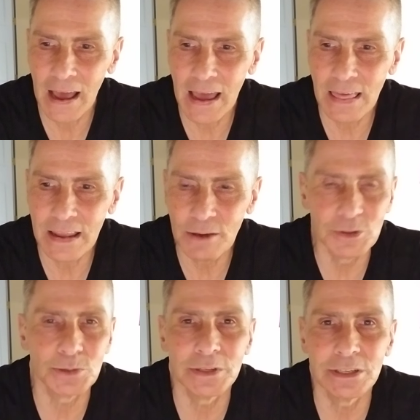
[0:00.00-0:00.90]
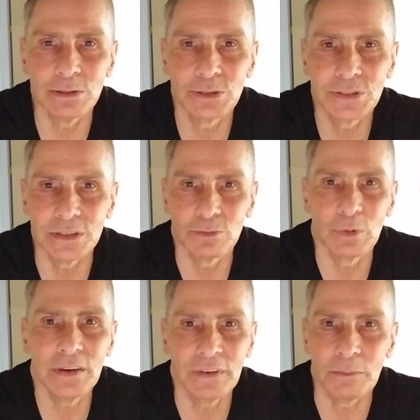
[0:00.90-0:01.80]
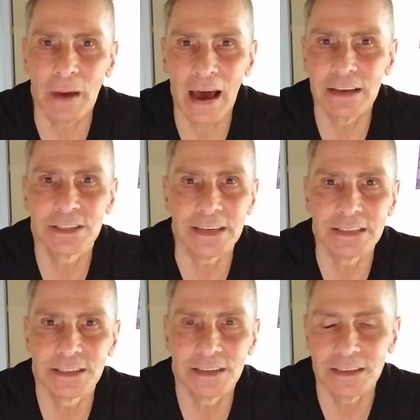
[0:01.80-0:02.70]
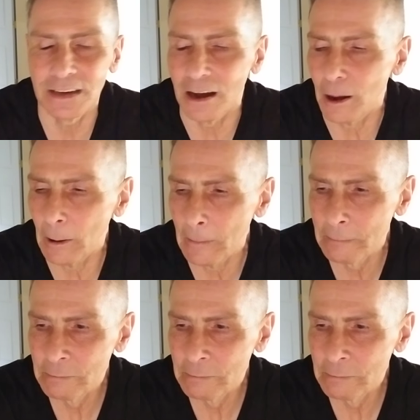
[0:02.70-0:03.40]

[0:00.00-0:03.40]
And he was reduced to weaving baskets. In